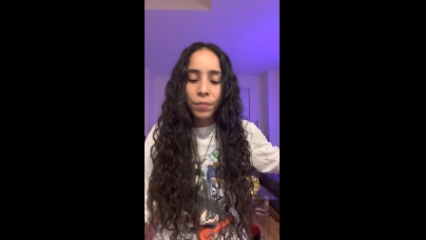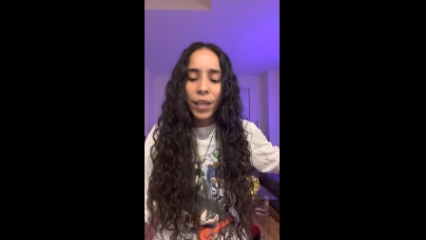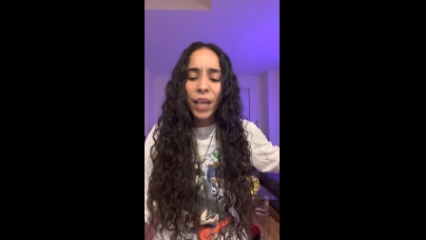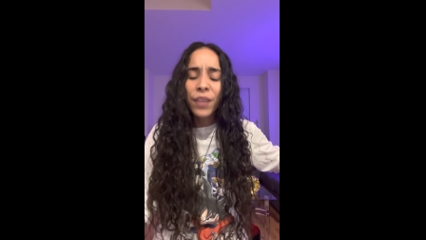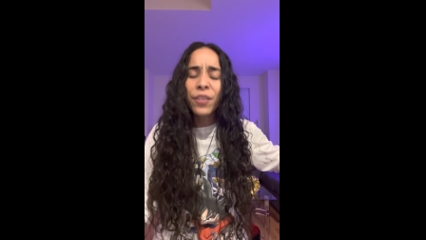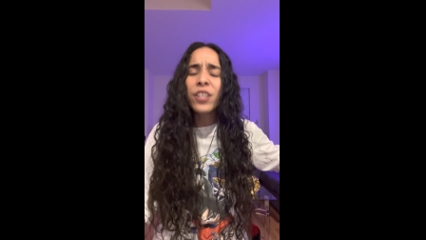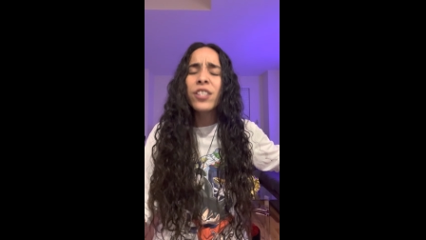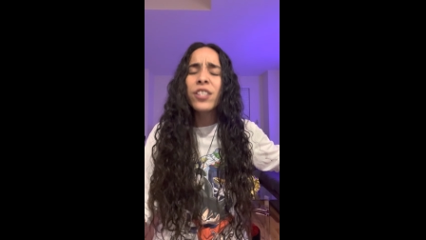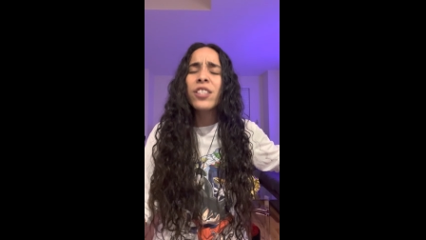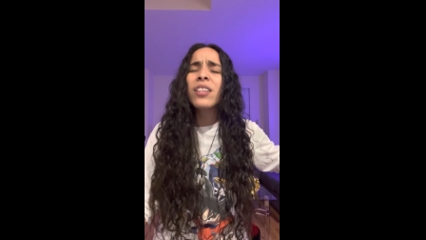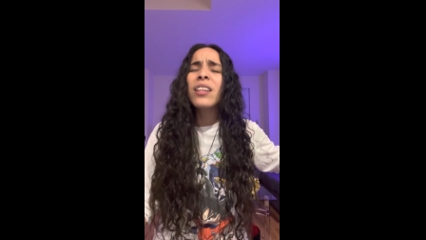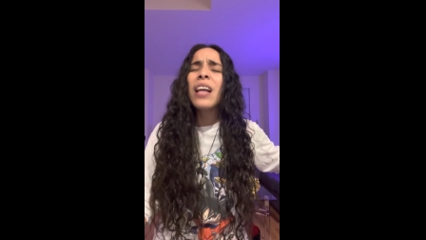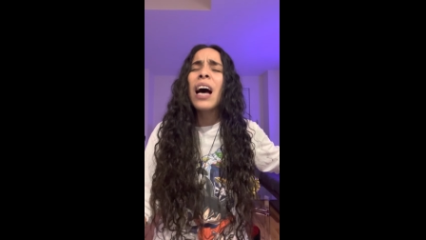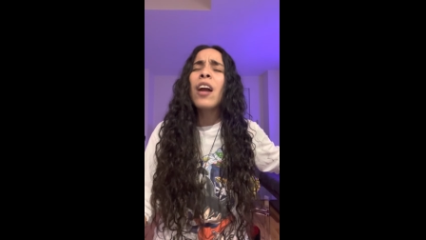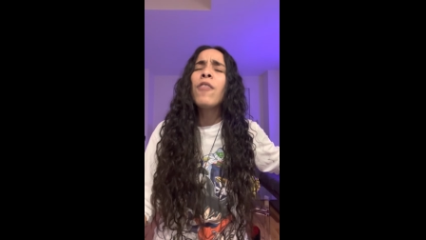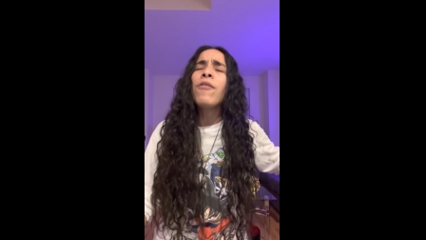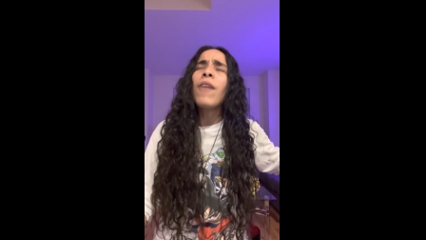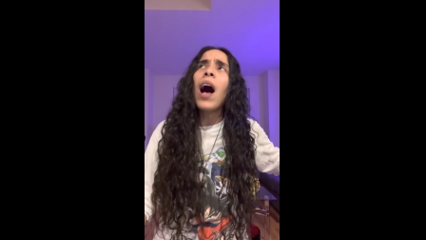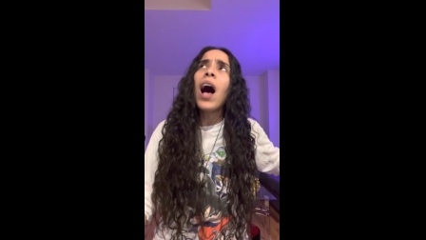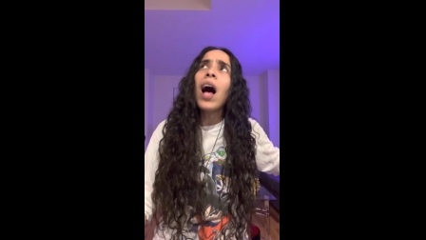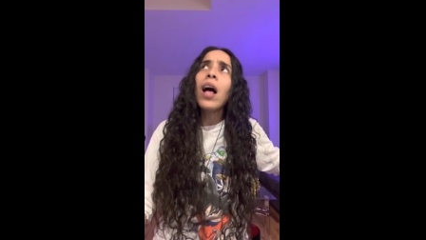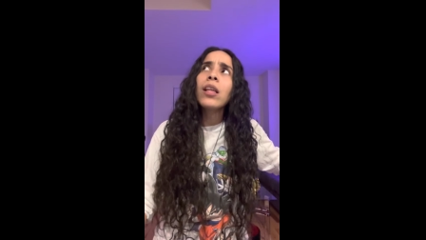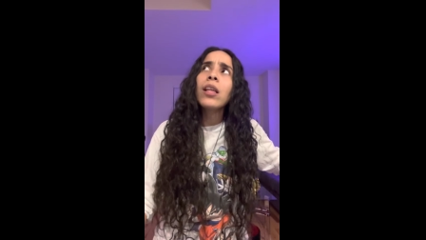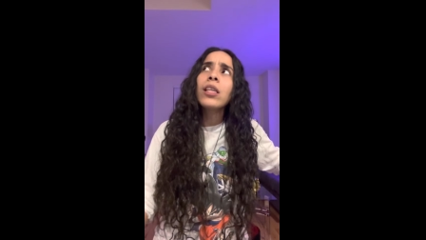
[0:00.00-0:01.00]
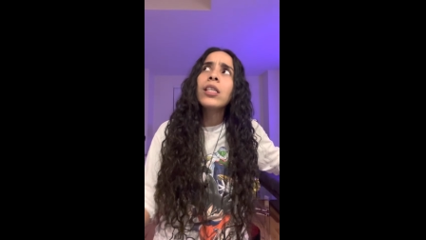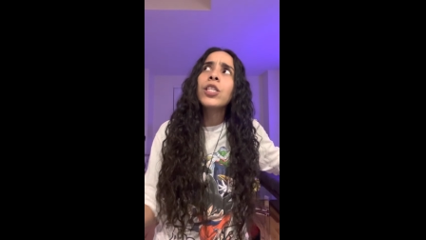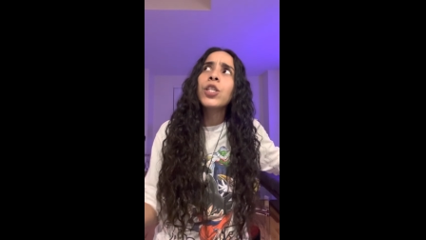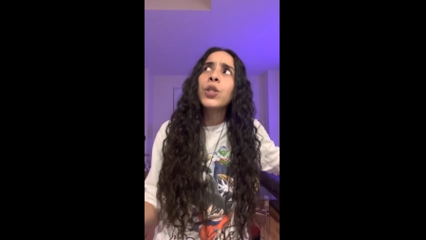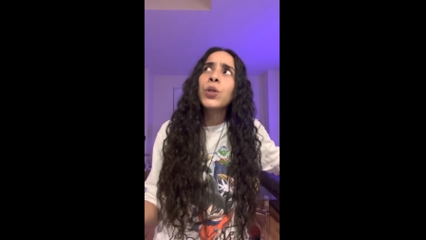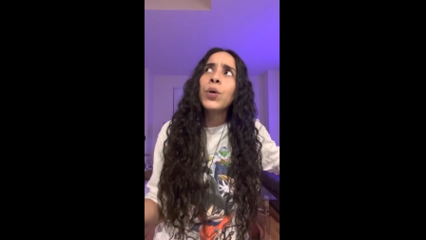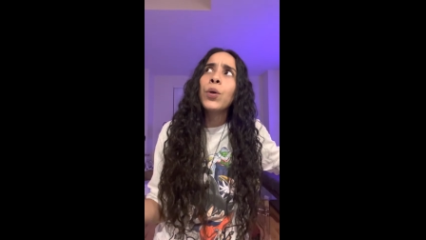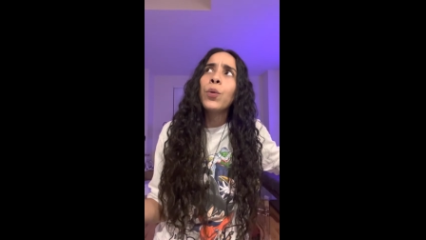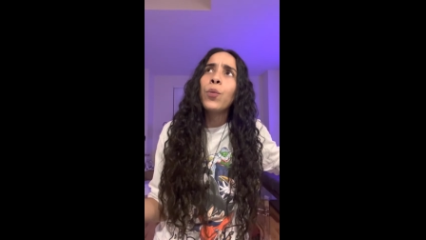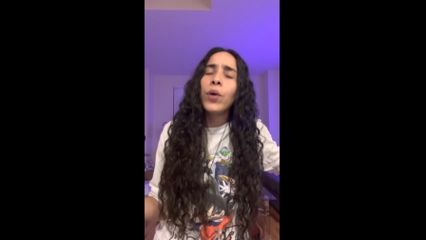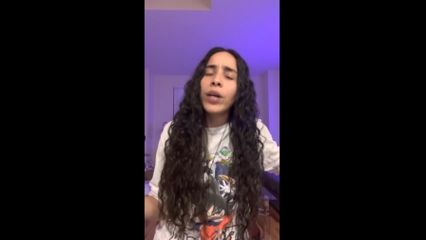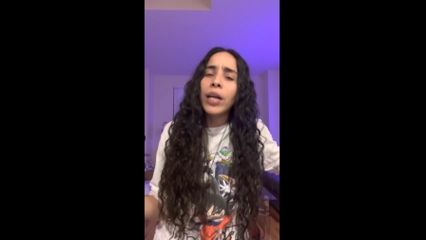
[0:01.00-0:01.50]
There's a lot of I'll
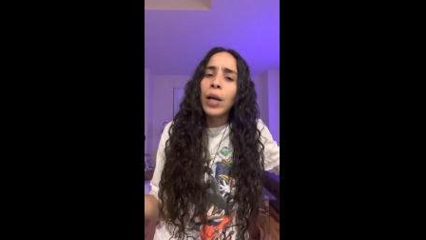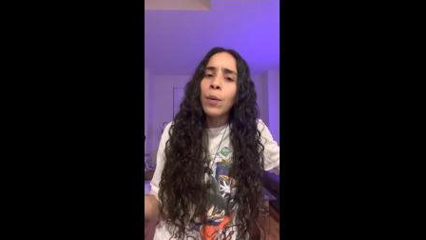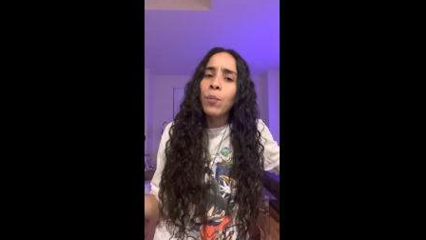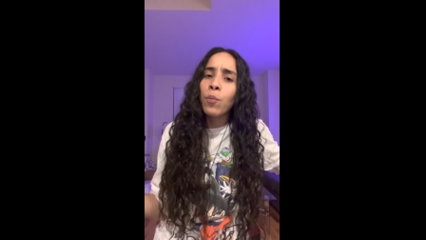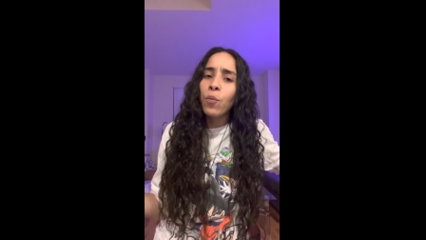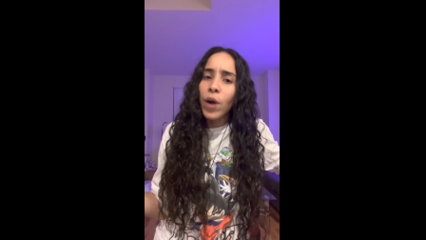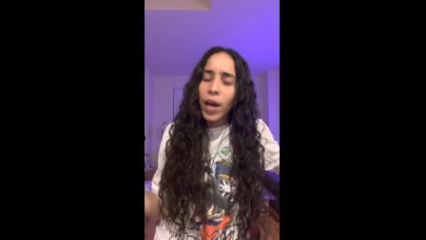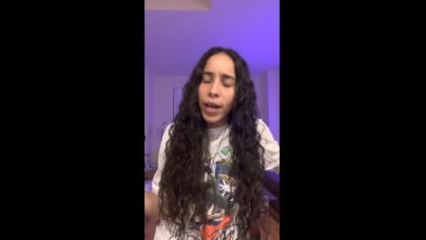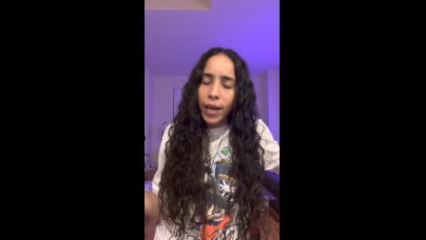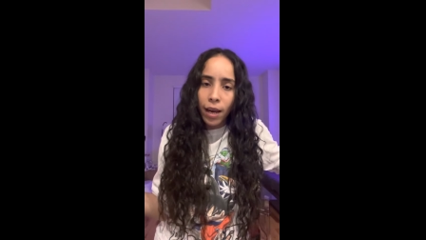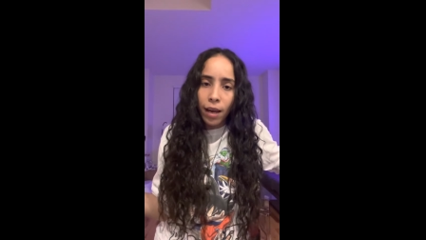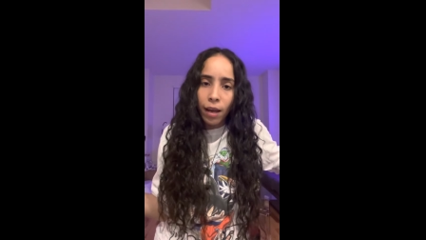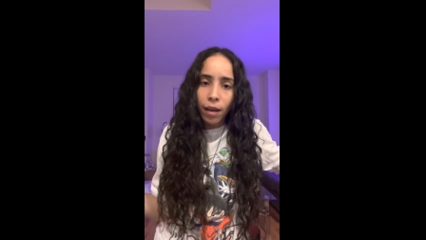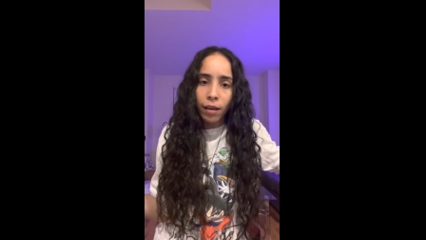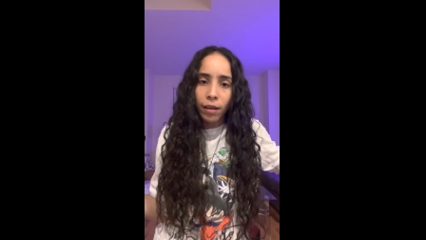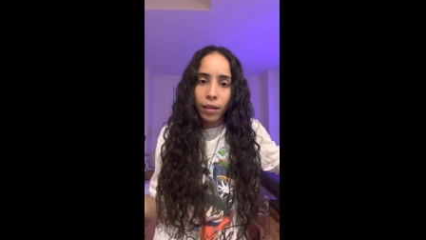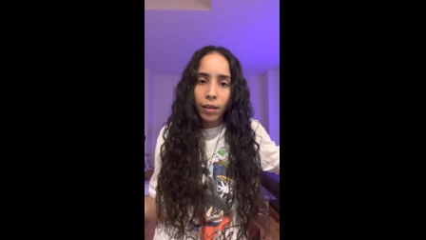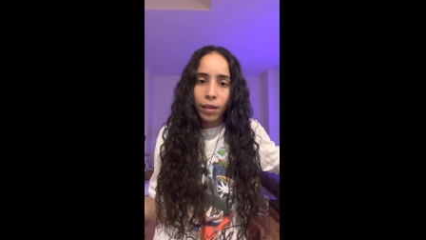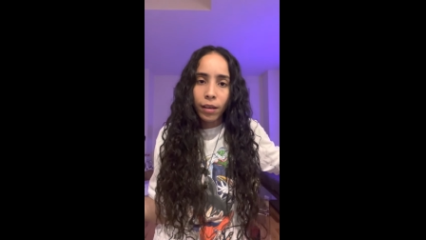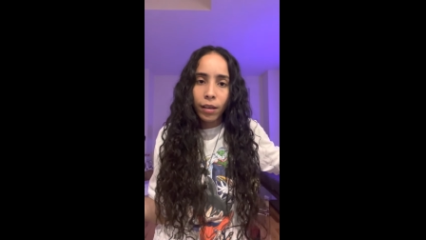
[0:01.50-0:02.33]
do it when I'm ready.